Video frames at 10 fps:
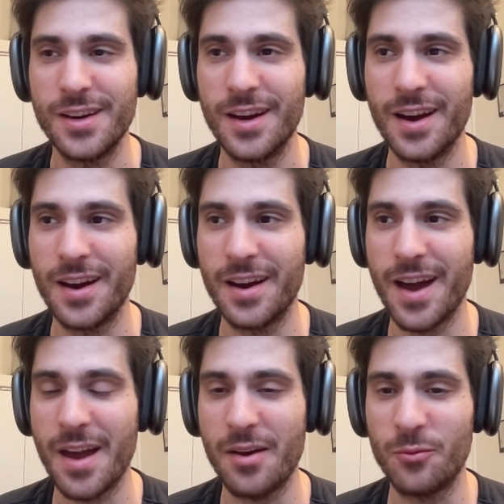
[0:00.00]
uh,
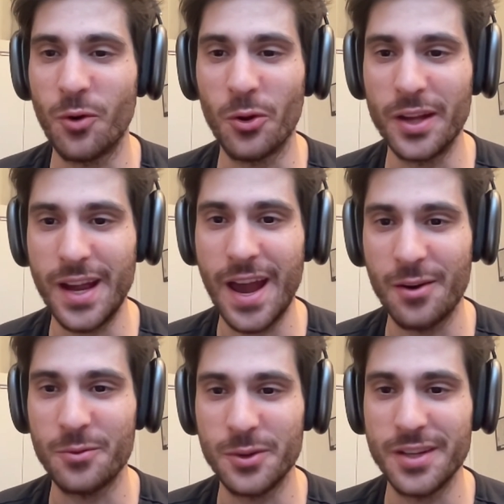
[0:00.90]
rolling
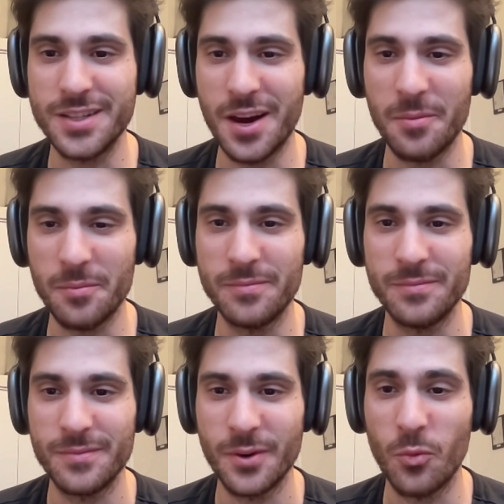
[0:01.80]
out really dumb
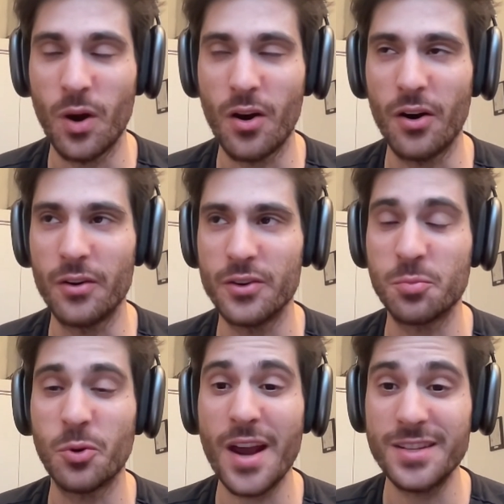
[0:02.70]
or, or
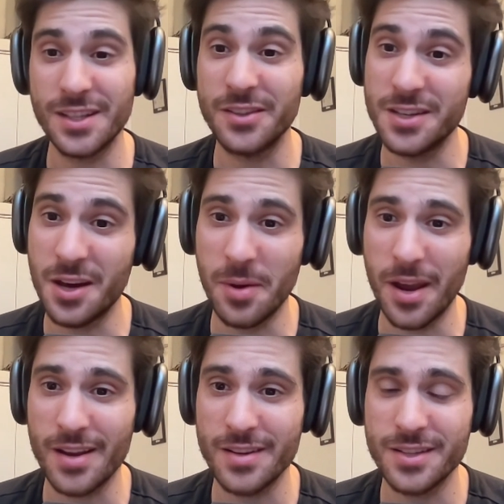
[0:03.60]
surprisingly dumb
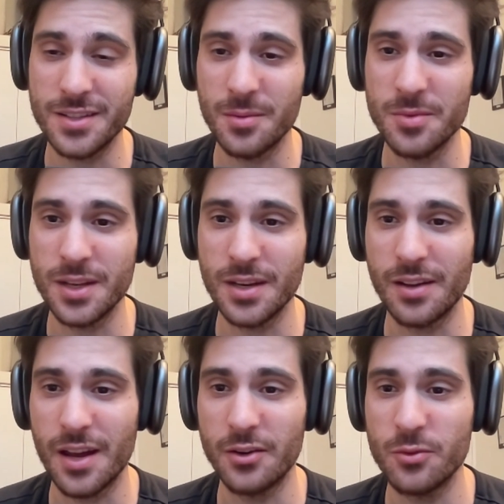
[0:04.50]
A I systems in a
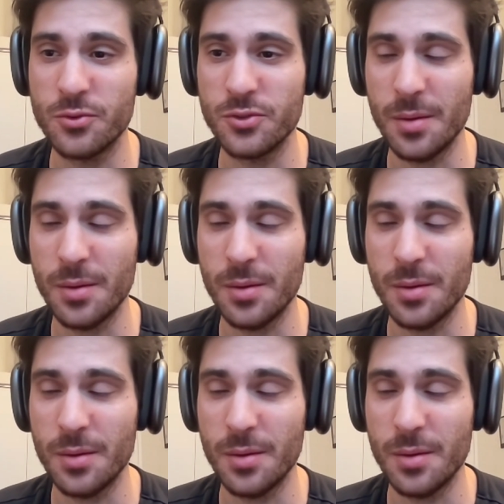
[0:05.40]
lot of crucial